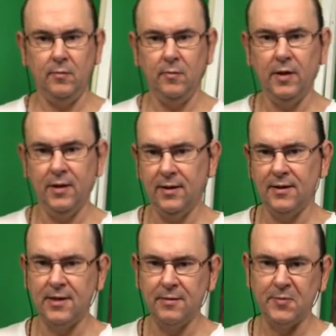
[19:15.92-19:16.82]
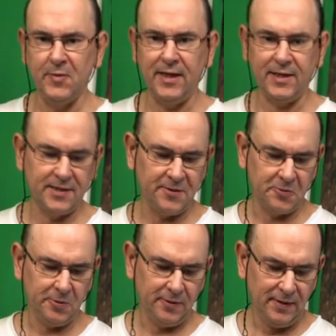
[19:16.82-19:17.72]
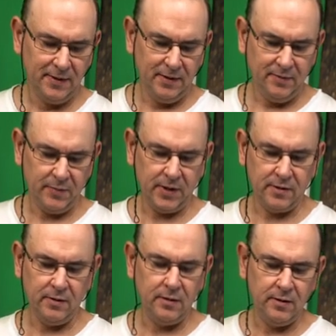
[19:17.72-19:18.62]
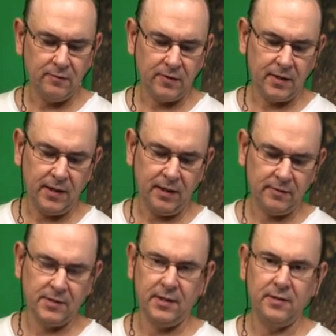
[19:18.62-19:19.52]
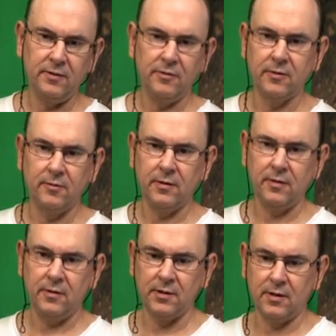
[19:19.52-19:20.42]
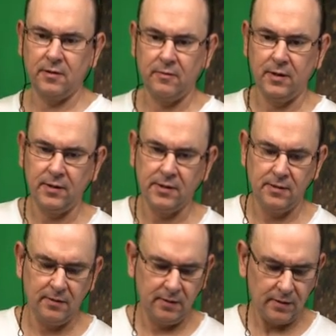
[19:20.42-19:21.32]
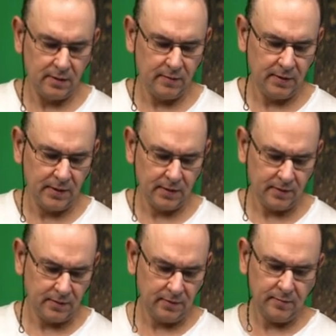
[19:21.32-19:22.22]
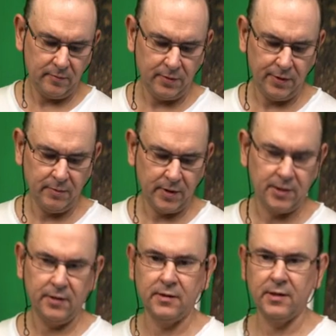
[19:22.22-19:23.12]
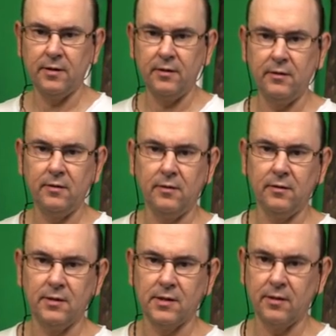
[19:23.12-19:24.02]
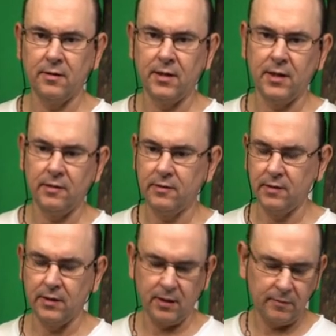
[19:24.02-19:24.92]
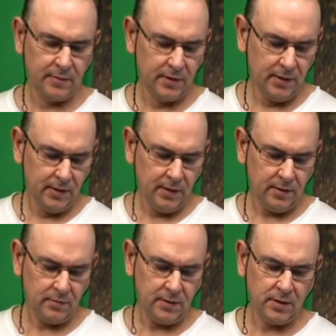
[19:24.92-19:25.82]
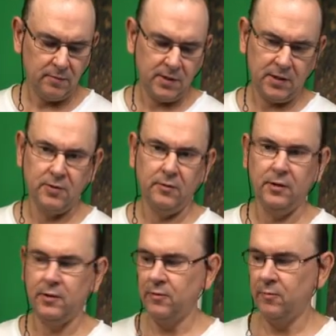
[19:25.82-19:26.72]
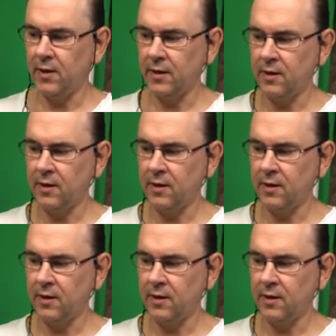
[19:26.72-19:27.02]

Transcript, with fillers: that seems black's the rule, but for outside use, because I'm going to run the cabling pretty much outside on the side of the house, um, you need to make sure that you buy